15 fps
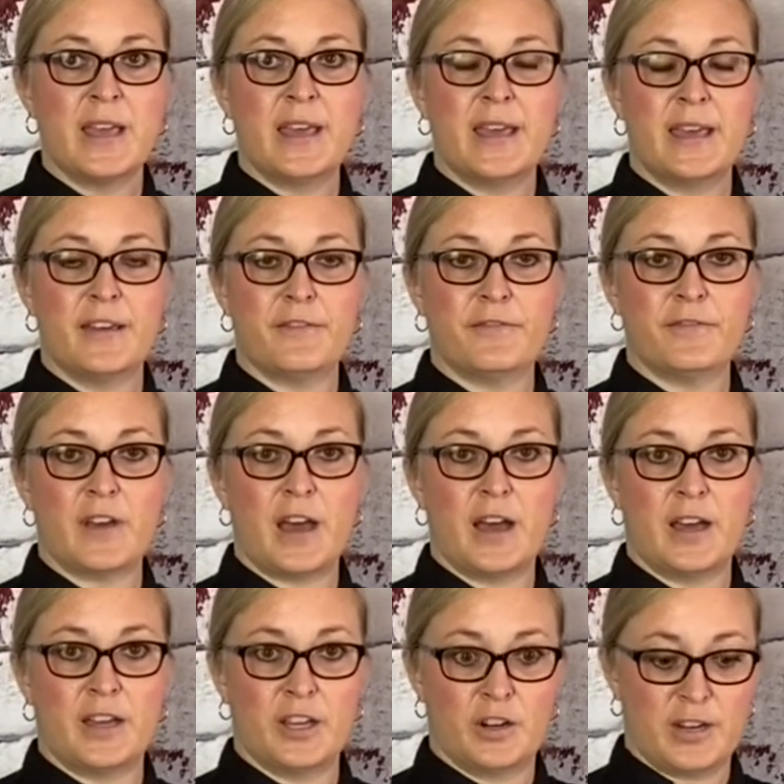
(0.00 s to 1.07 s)
If
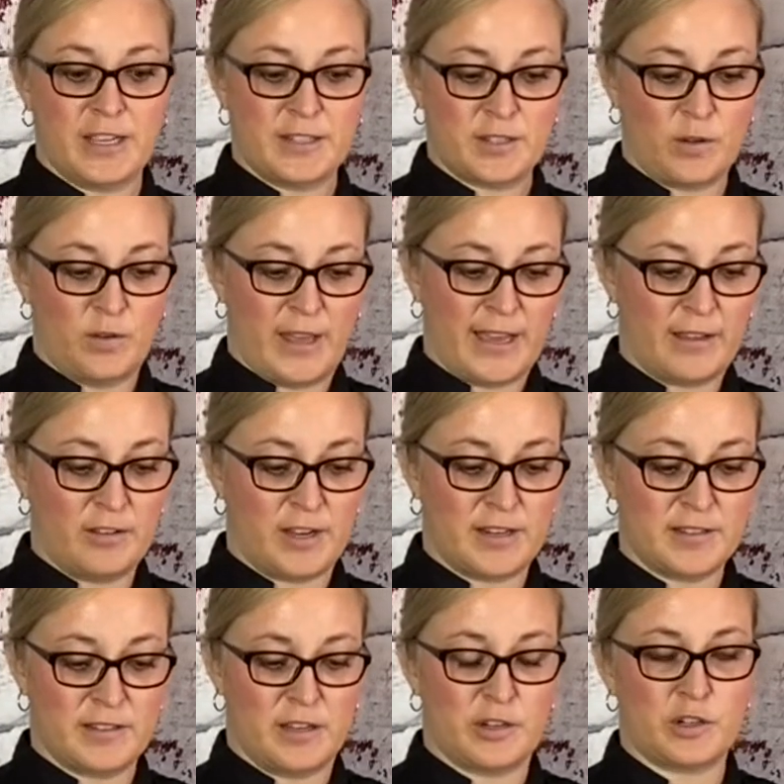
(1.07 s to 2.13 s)
your kids don't like a lot of
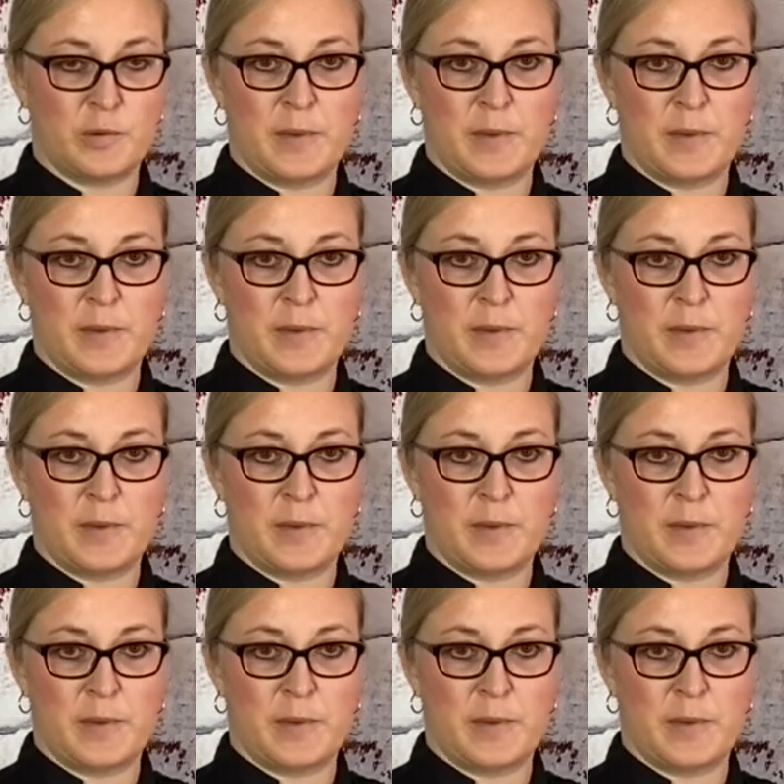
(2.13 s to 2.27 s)
cilantro,